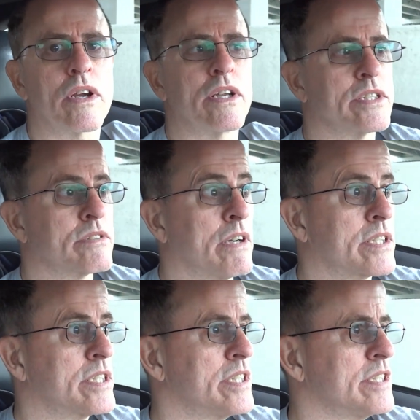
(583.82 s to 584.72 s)

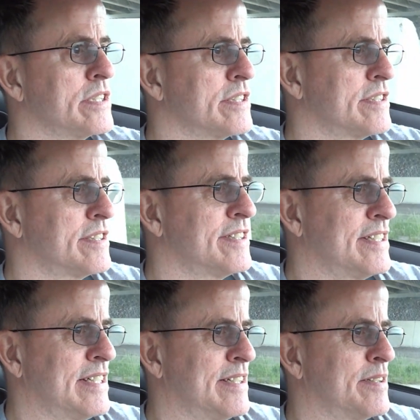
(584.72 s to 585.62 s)
Construction.
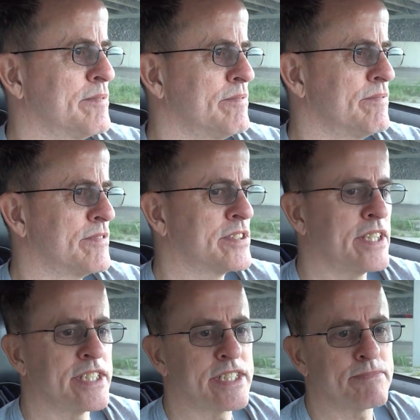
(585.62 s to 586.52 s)

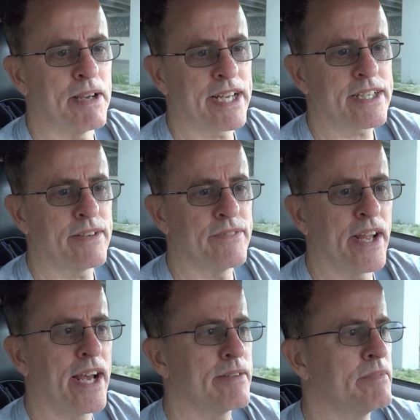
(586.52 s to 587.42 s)
Says it's backed up
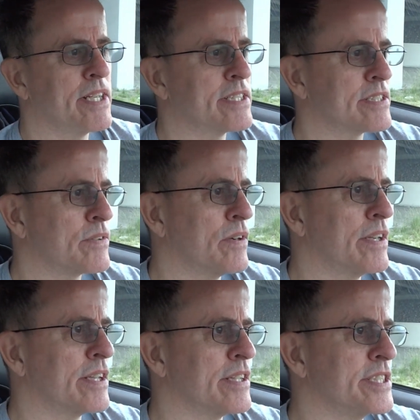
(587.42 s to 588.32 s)
9 minutes according to the